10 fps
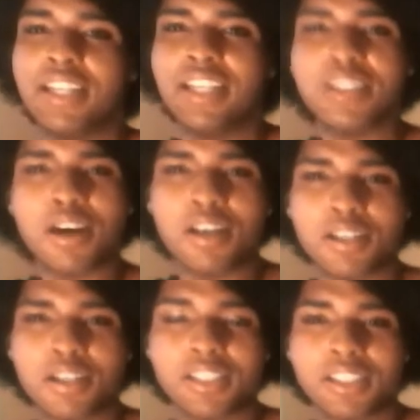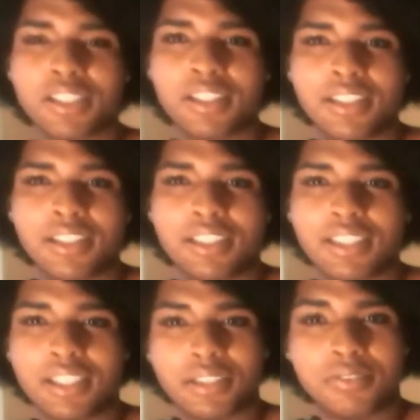It's hard, you
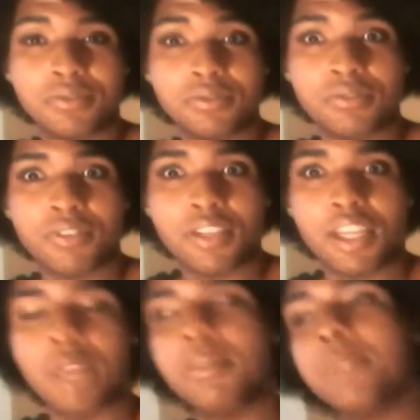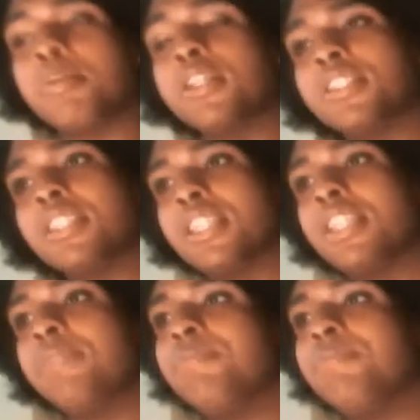know? I mean, personally,